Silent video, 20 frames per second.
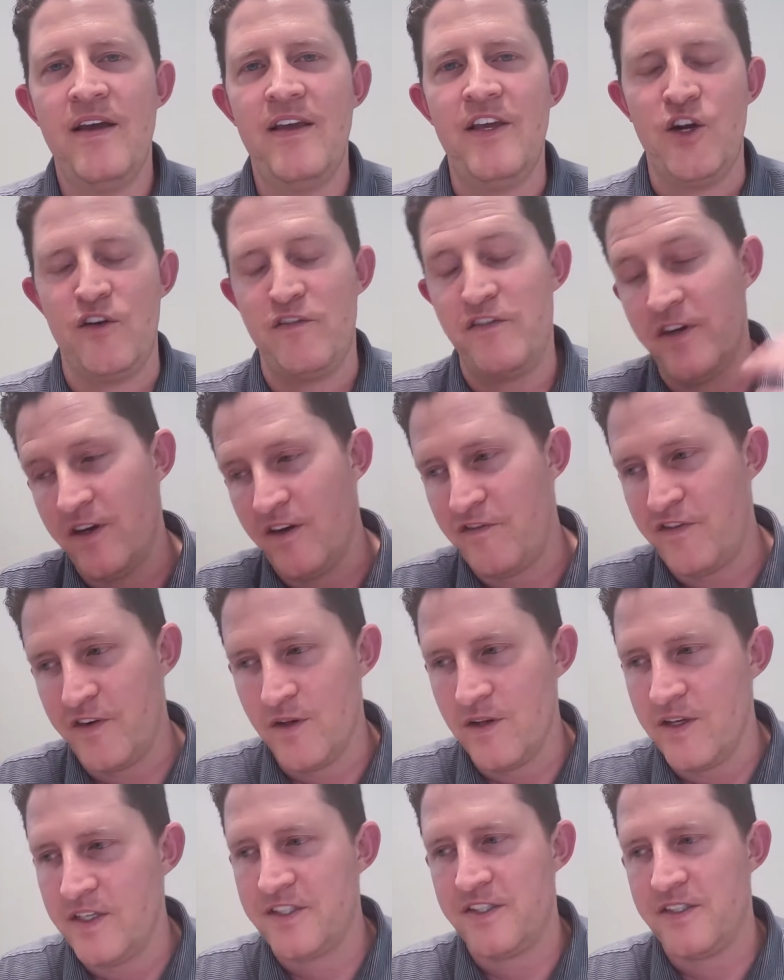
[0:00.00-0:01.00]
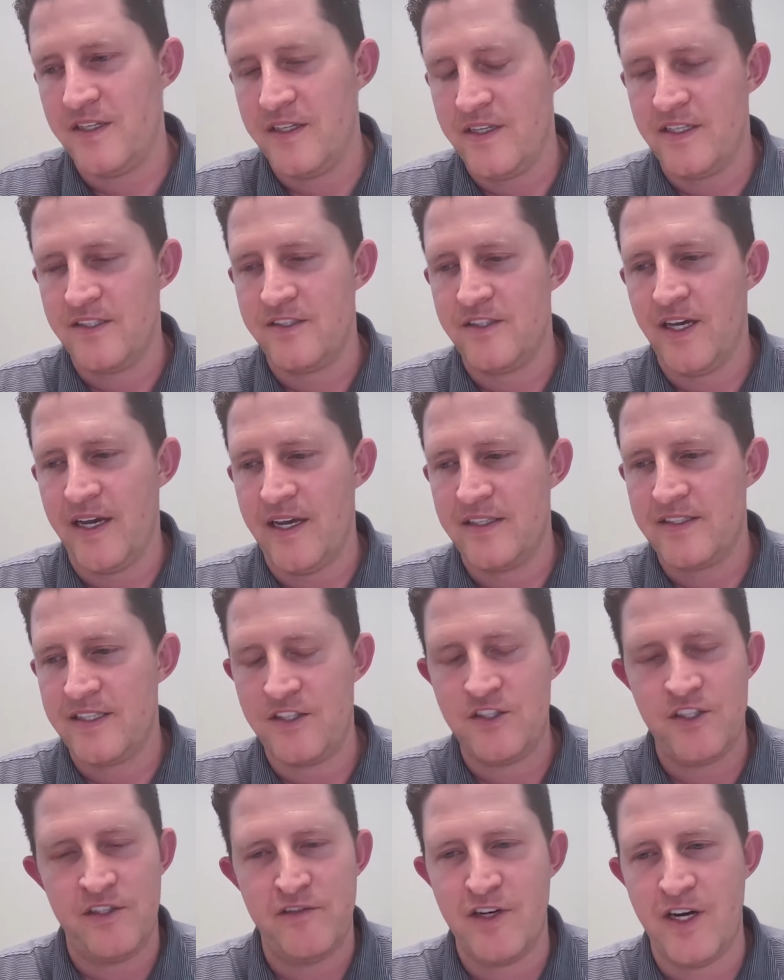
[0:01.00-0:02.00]
If you're listening to this, it's
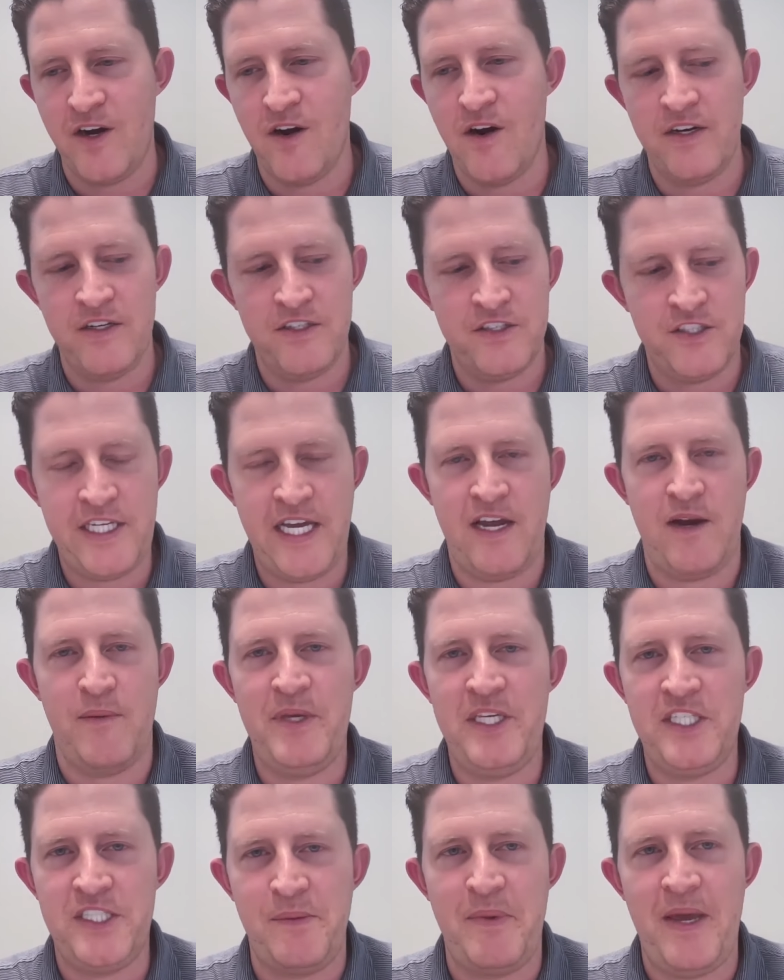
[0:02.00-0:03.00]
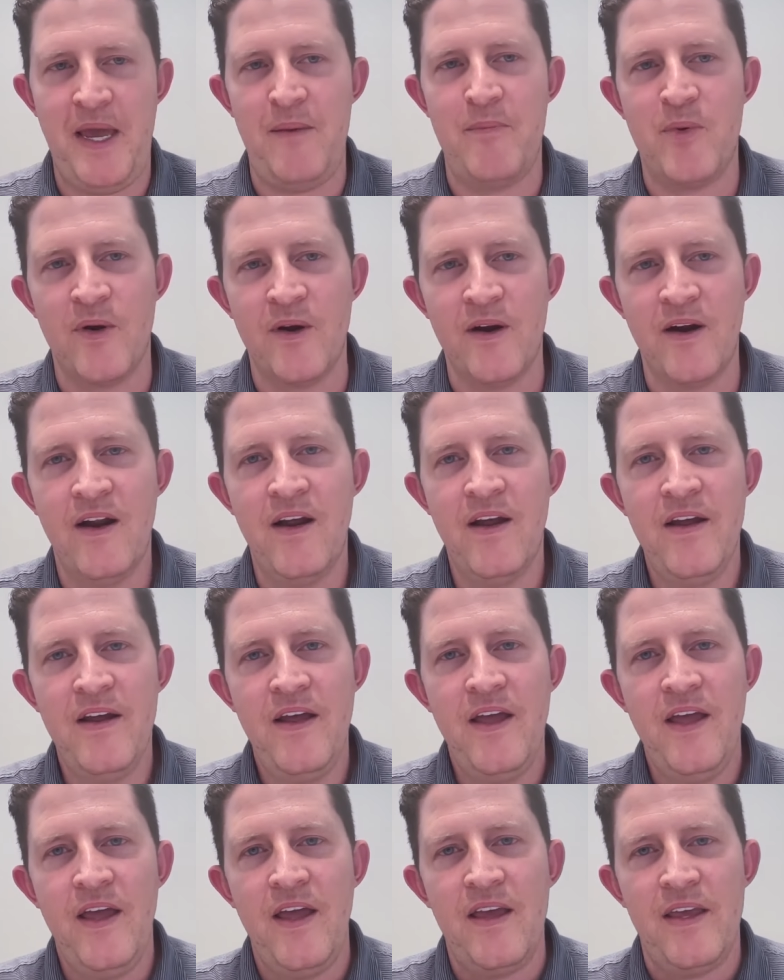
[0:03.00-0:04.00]
actually very hard. You just take out a piece of paper.
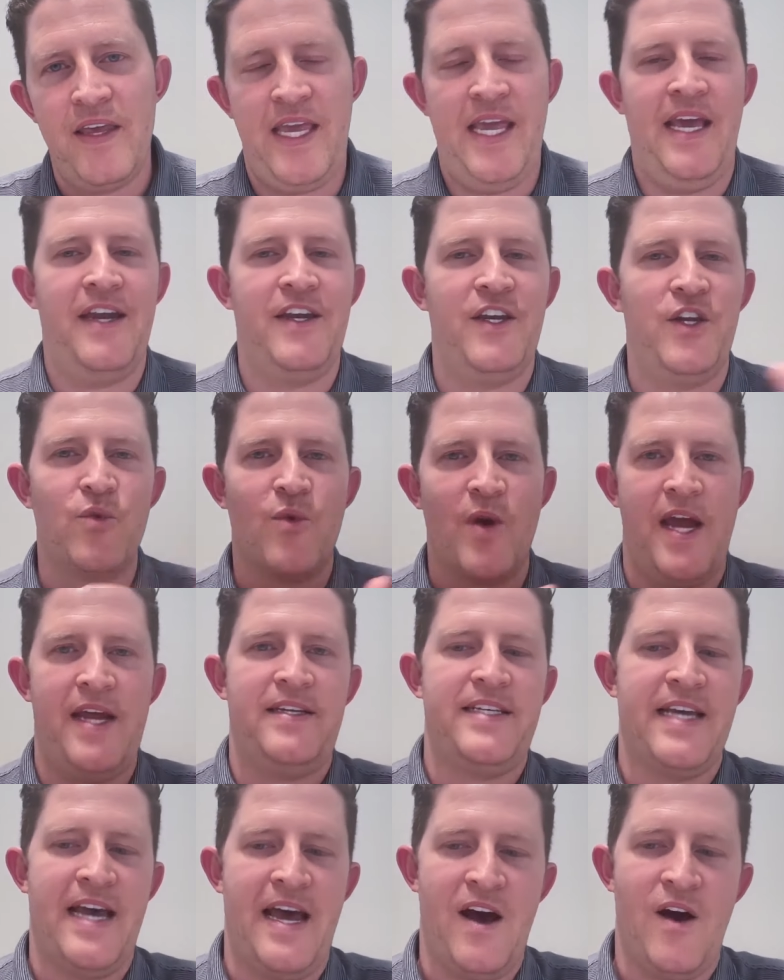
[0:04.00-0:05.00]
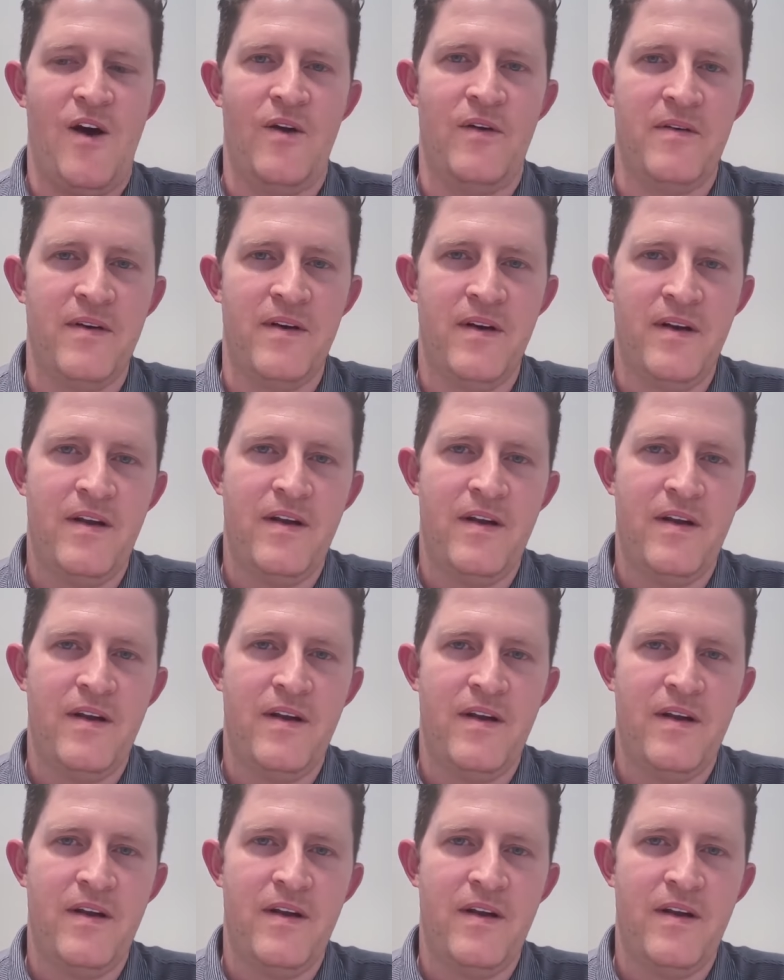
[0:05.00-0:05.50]
Can you write down